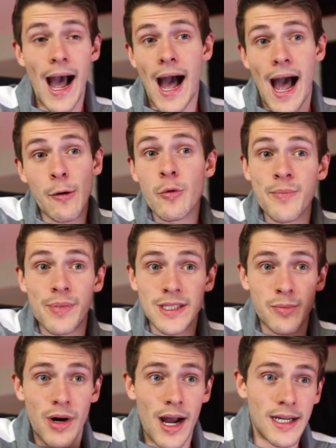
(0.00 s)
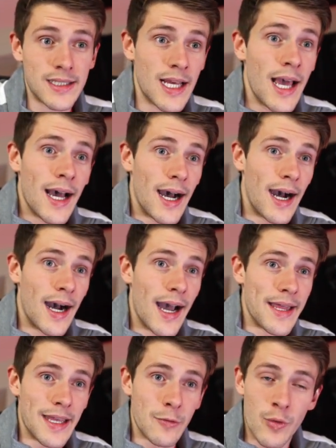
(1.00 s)
I wouldn't be surprised. Uh,
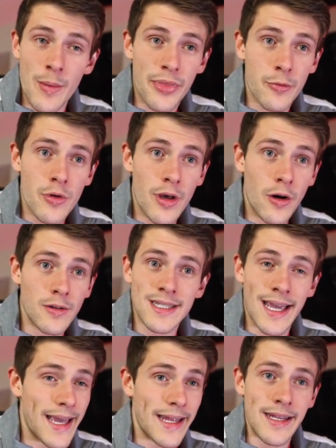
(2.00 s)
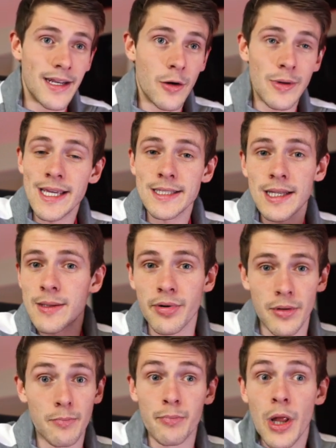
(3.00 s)
and then rip through those and, you know, easily
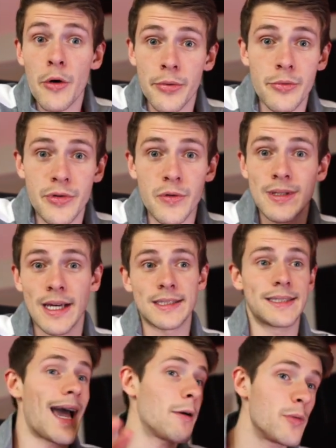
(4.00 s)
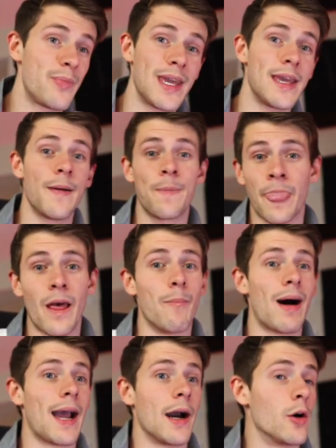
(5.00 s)
blow through two cents. That would be
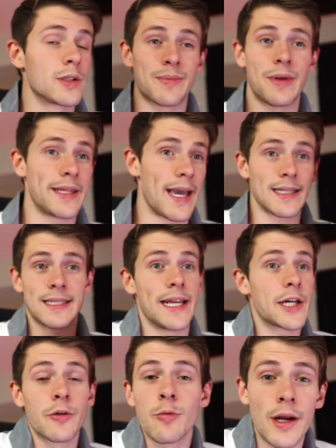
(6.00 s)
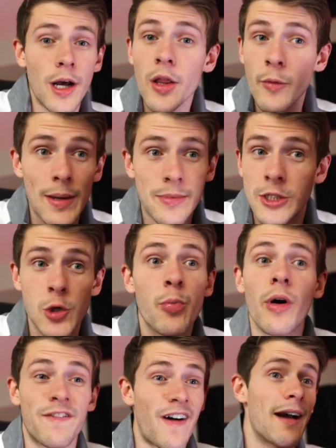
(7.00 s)
my ultimate guess. And it could run all the way up to
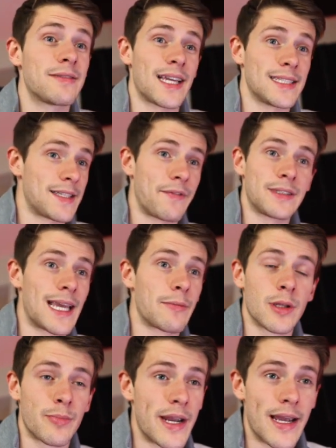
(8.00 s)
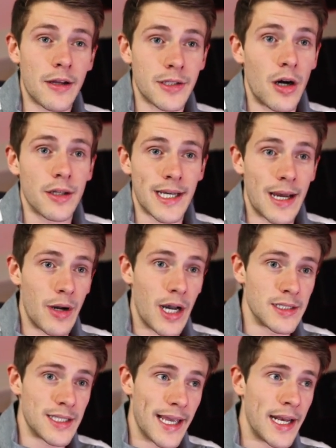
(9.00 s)
2.5 cents if it's able to break out to all time
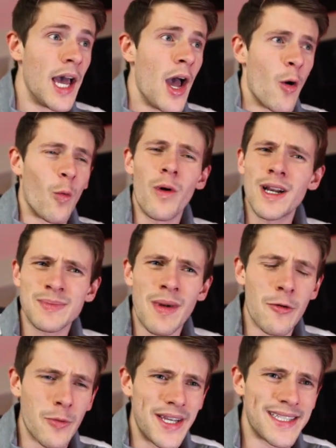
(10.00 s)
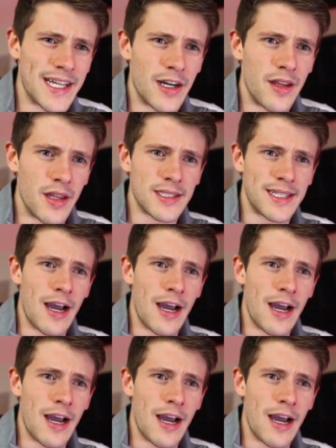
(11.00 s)
highs. And what is my reasoning on this?